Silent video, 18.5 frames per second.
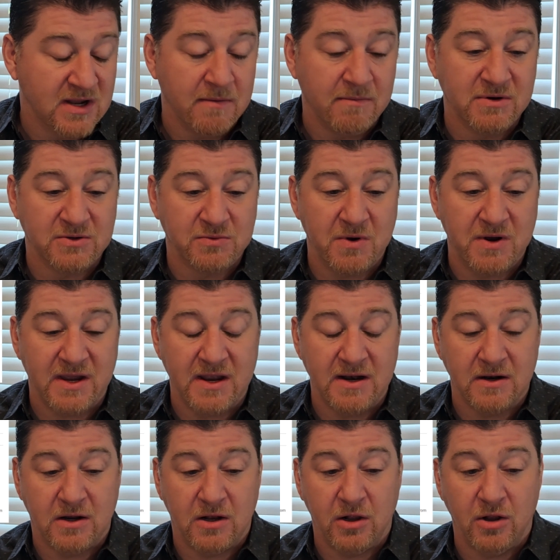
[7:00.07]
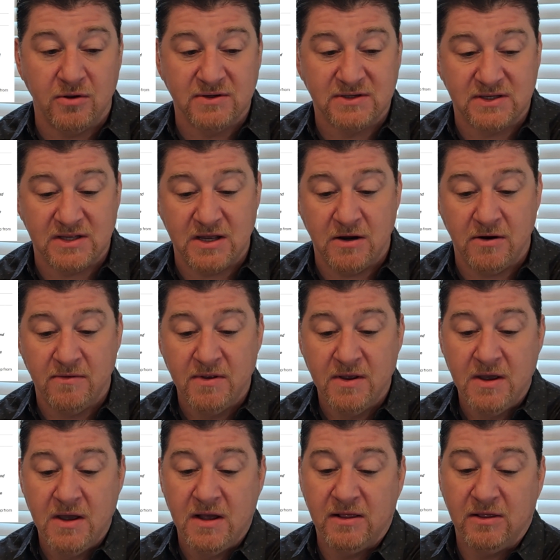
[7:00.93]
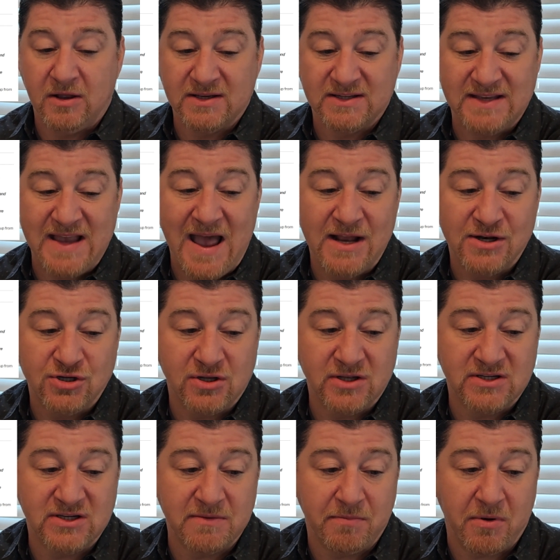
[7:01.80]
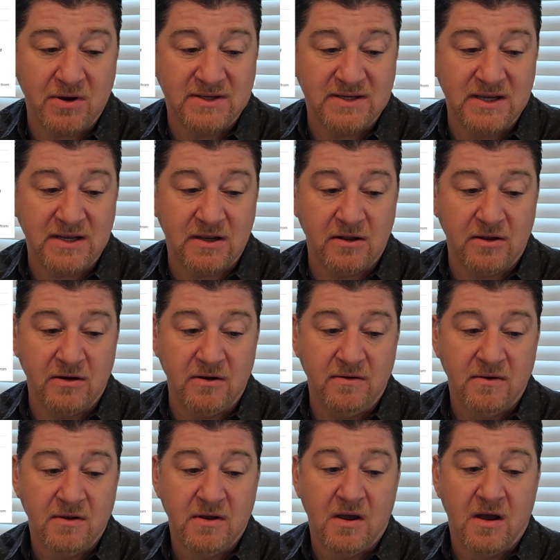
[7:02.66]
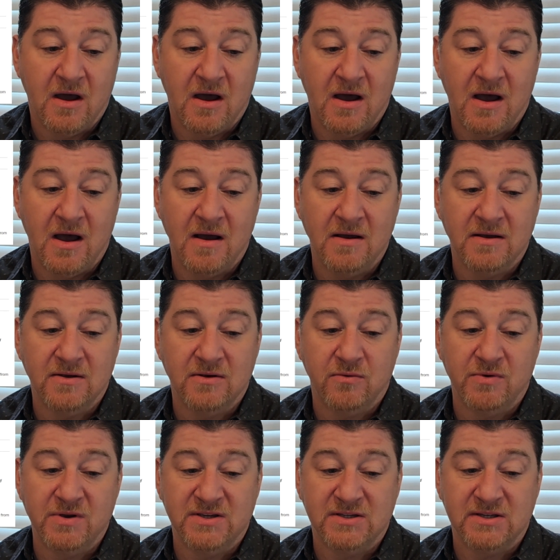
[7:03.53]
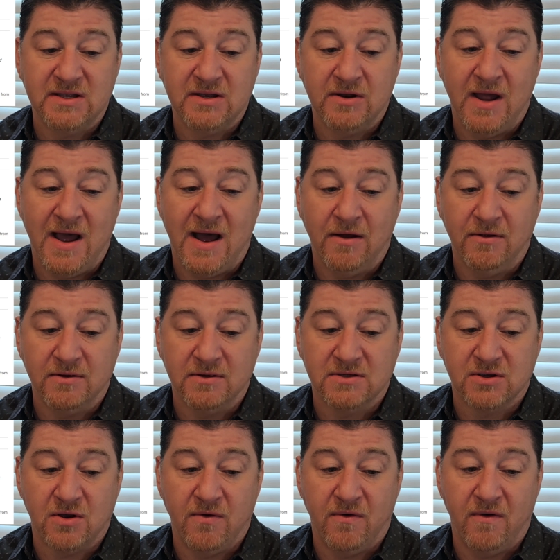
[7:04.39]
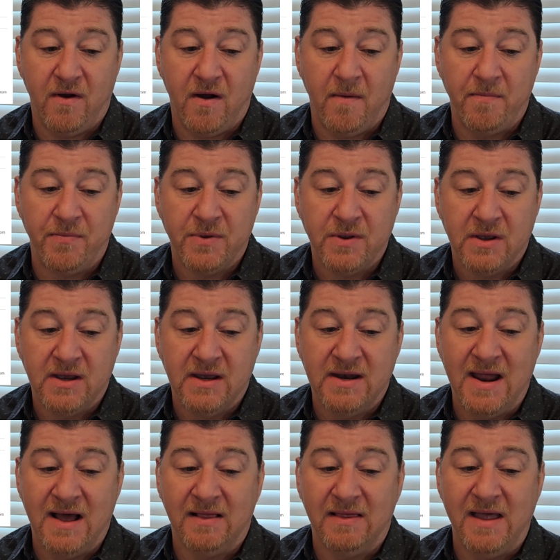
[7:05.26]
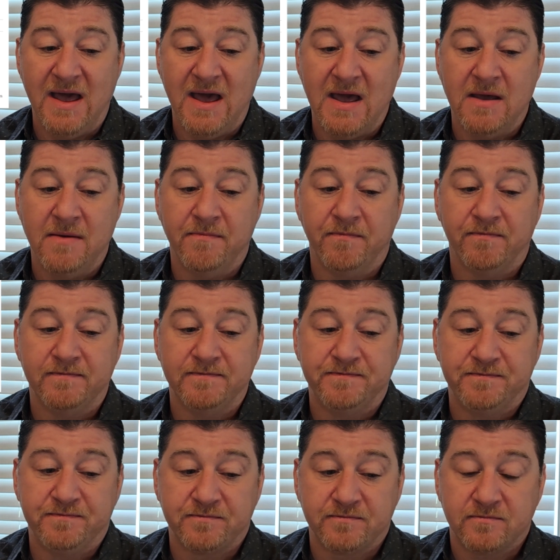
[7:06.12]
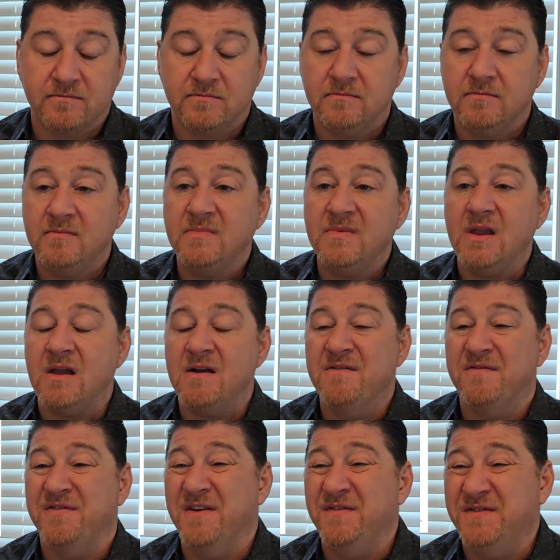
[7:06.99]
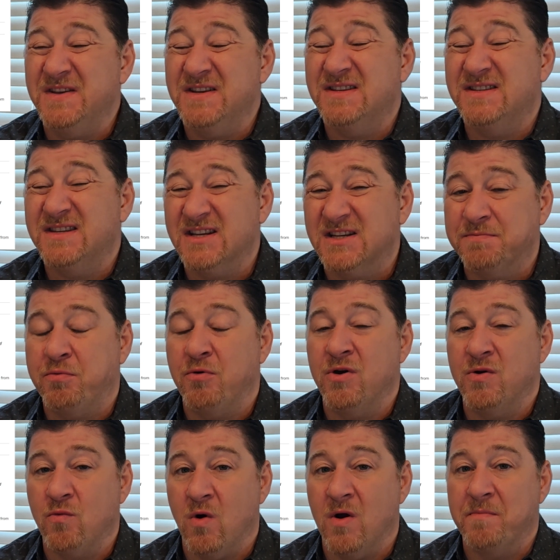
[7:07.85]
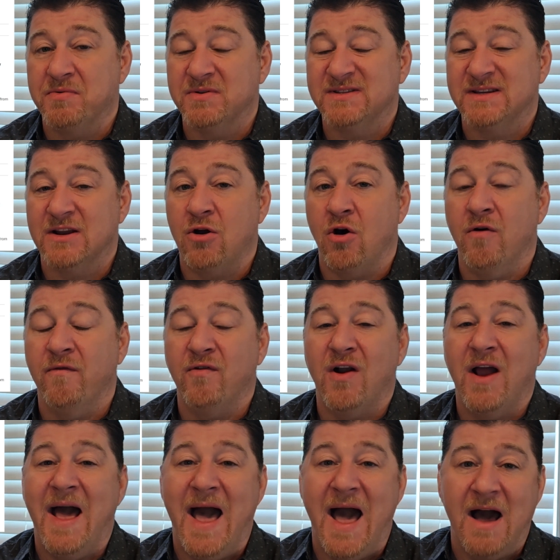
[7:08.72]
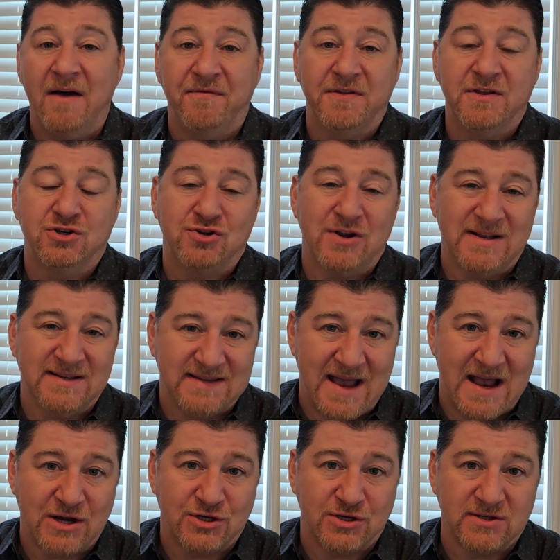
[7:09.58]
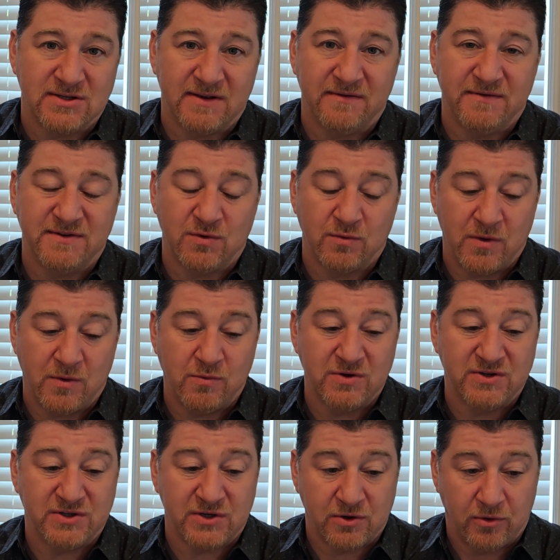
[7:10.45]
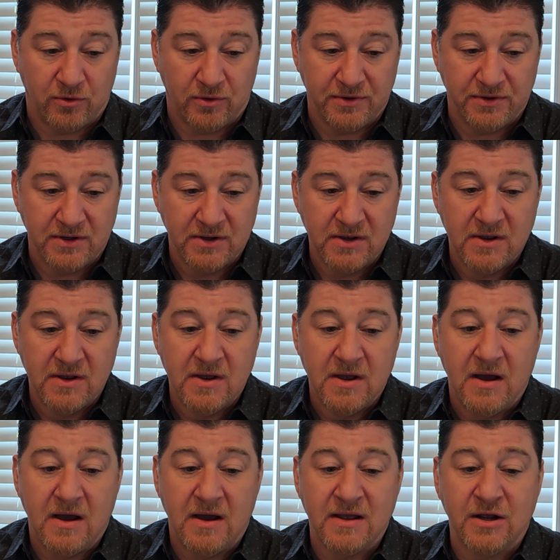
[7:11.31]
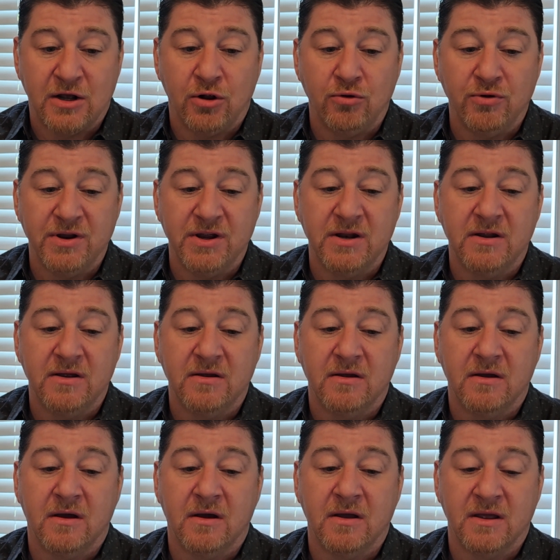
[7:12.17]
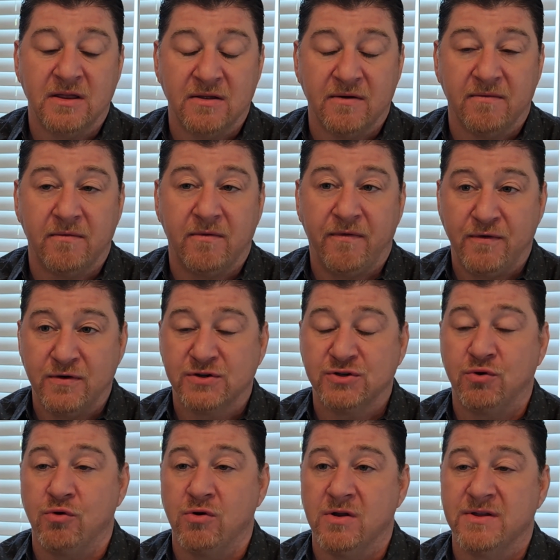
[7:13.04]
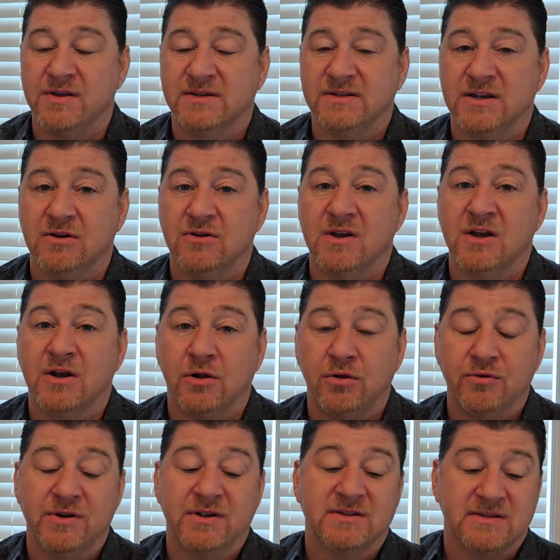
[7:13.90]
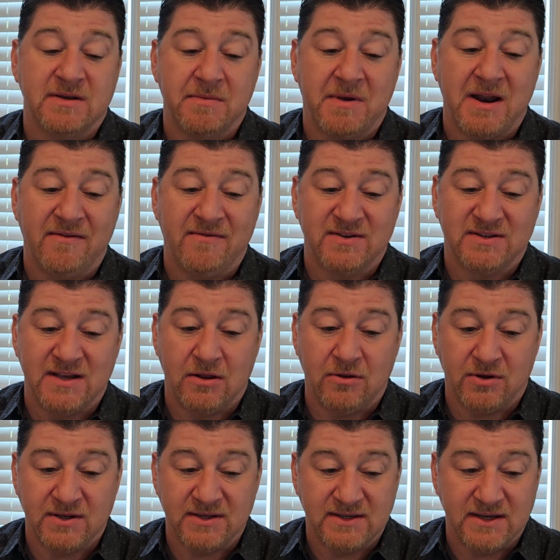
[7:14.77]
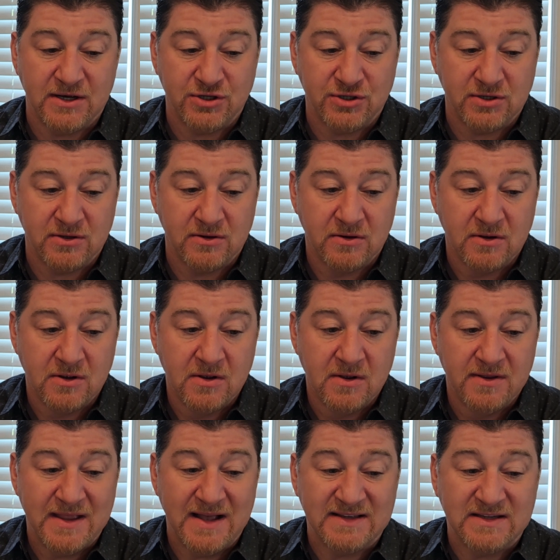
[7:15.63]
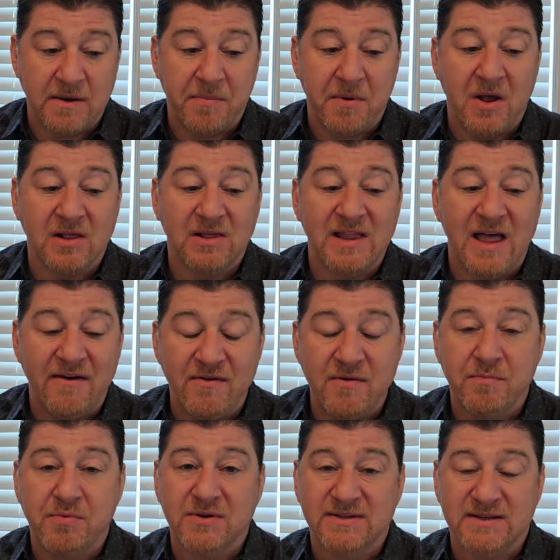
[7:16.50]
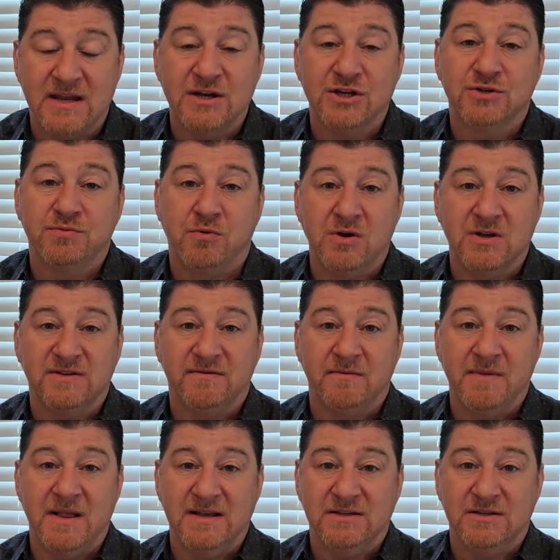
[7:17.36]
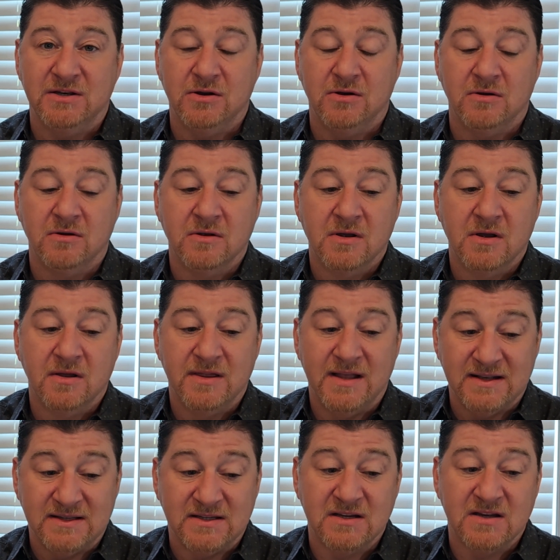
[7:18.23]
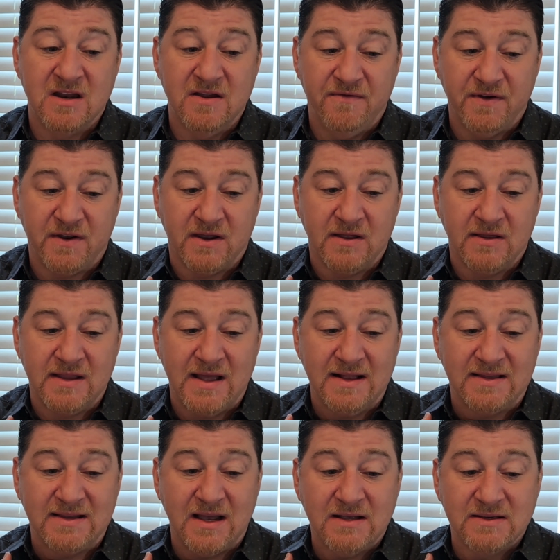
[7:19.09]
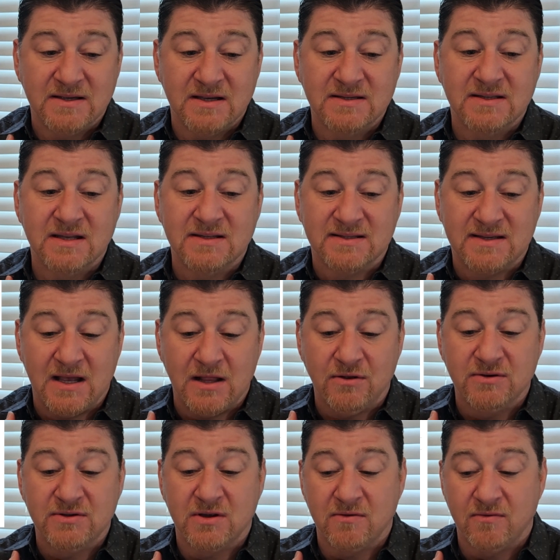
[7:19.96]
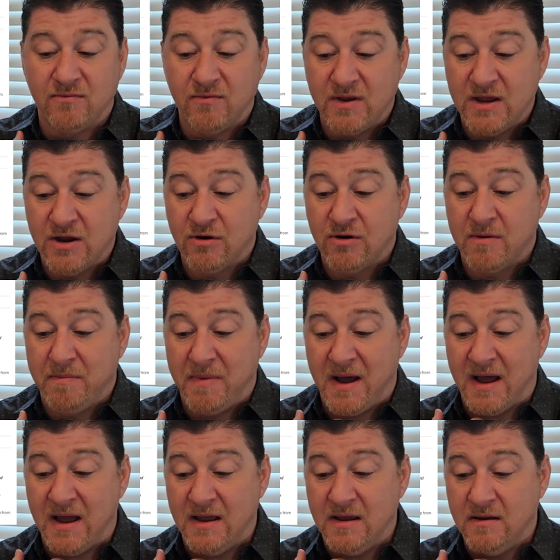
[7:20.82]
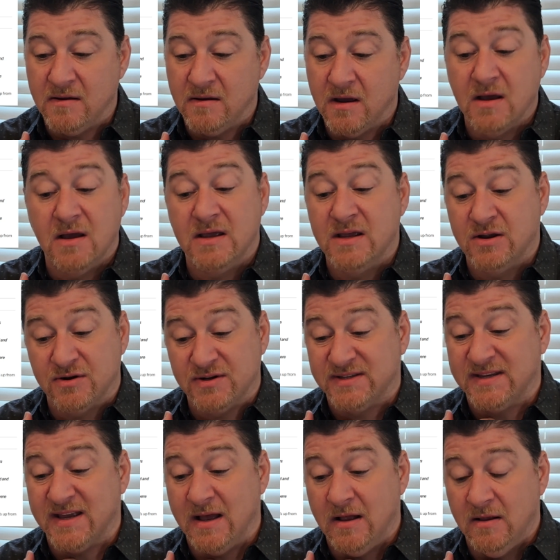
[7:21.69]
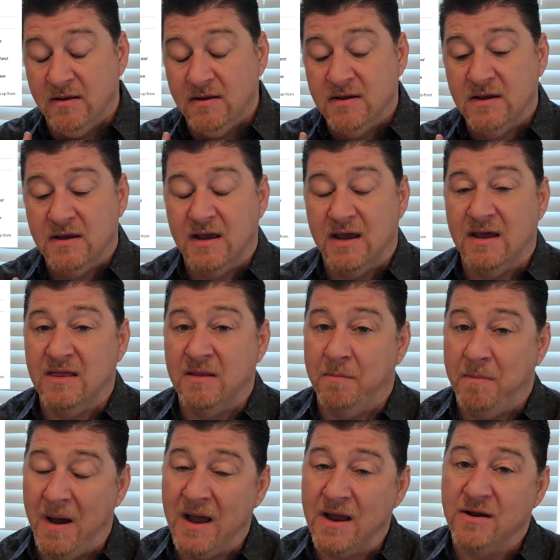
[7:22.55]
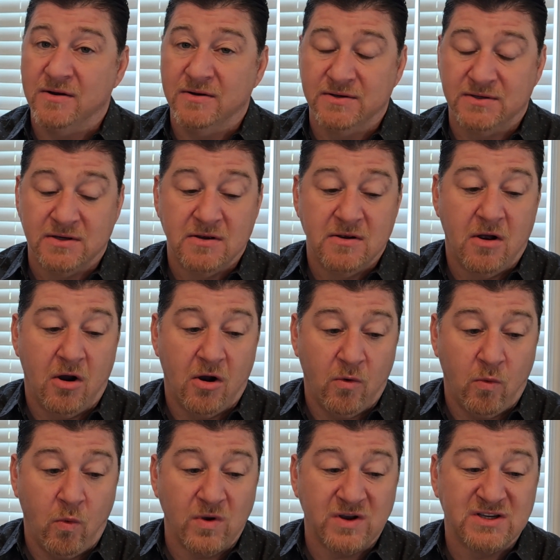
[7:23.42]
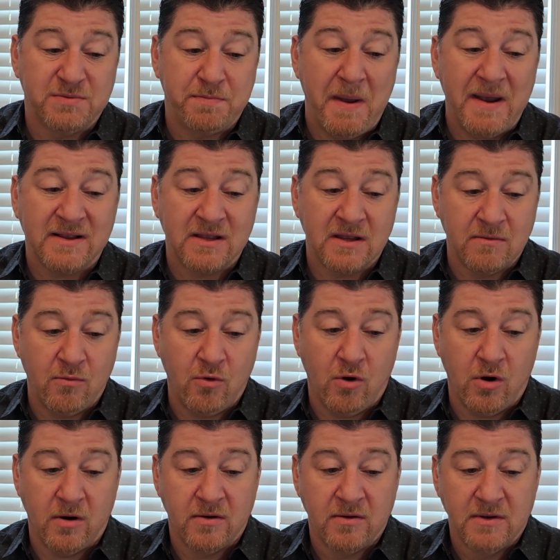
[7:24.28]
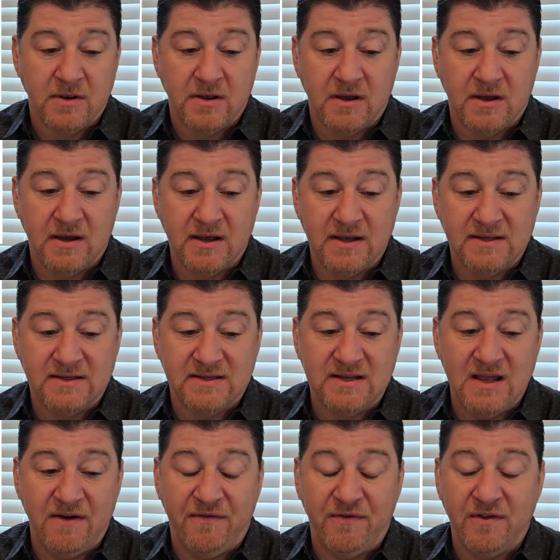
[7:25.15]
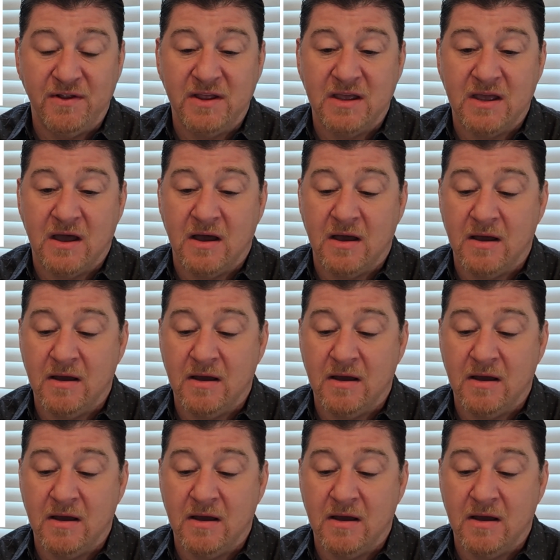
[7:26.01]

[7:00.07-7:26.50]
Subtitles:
numbers. We're getting close there. Los Angeles, in particular, we stood out. So in LA, 56.1%, over half of the transactions that were sold included in the first quarter of this year included some kind of a seller concession. That's up 11 percentage points from last year. That's significant. That tells us that sellers are eager to sell, and the buyers are expecting more. It's definitely